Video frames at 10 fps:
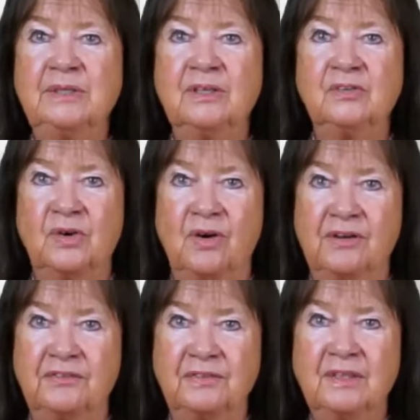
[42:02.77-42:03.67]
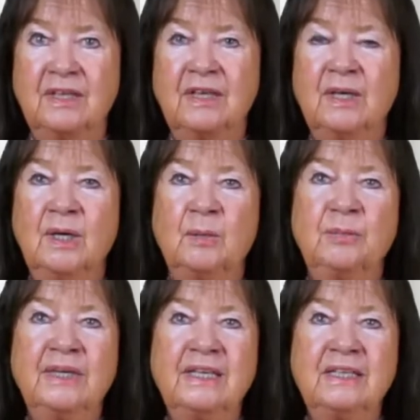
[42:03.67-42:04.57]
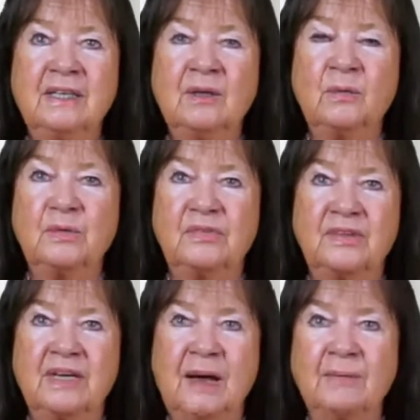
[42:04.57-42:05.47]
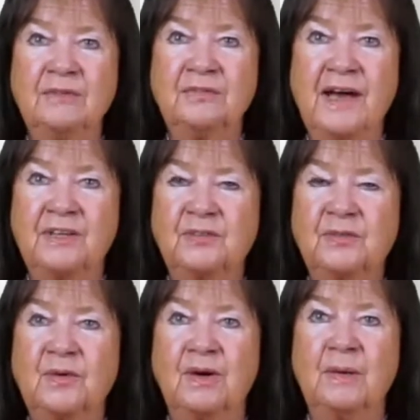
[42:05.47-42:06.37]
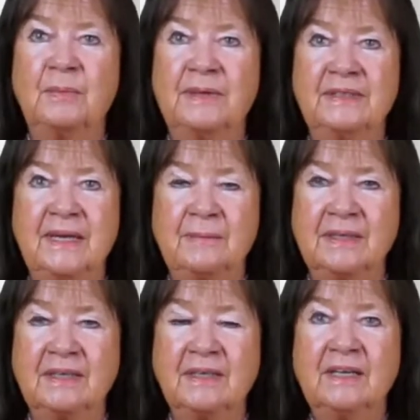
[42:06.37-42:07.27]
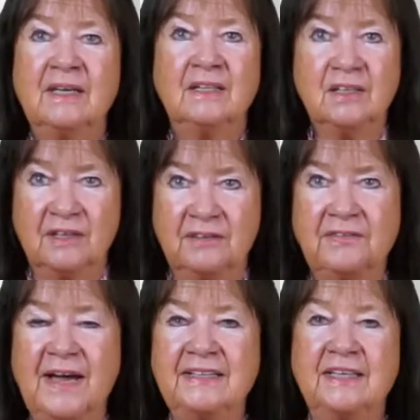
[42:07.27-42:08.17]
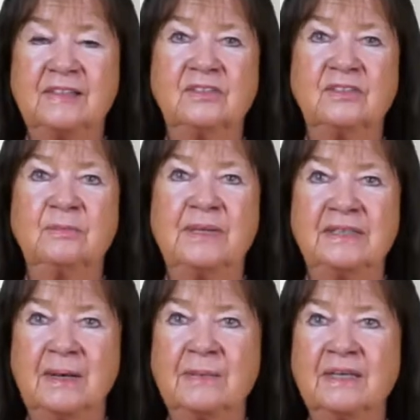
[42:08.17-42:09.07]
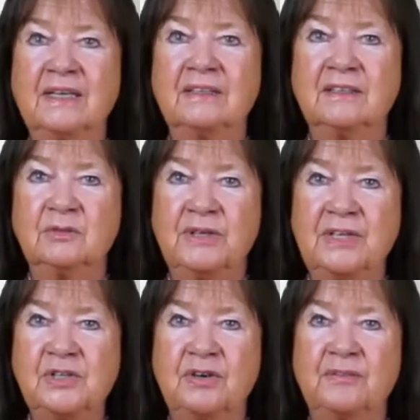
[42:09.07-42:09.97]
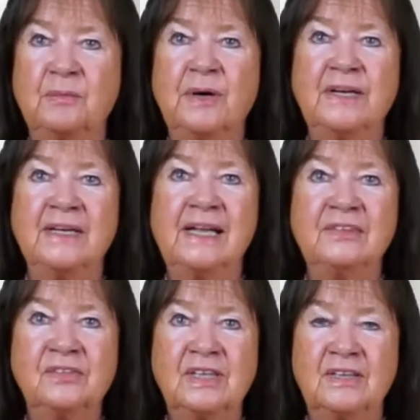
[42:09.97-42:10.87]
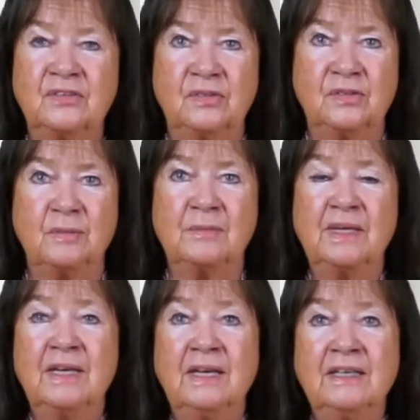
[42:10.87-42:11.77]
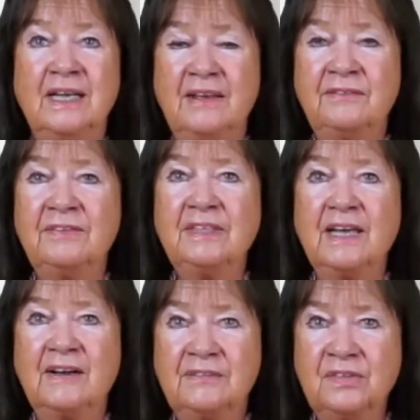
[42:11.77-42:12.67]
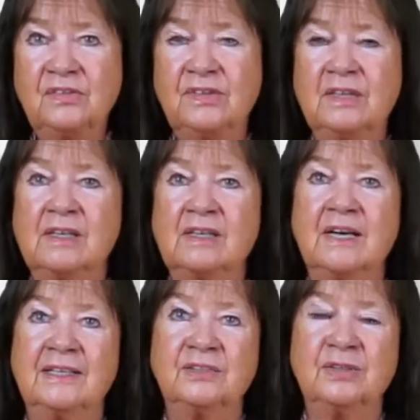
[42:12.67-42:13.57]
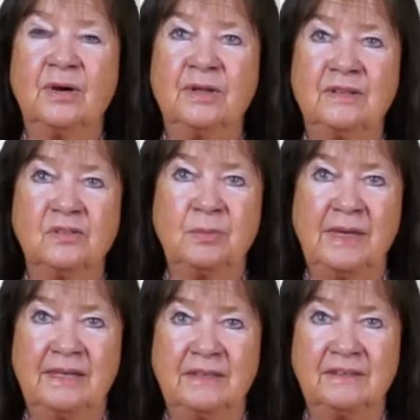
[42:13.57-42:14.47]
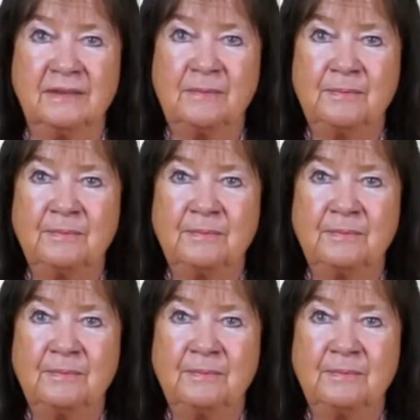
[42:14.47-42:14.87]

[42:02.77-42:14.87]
be resolved, beginning with the common fight for a fight against the pandemic and the creation of a modern healthcare system in every single country on this planet.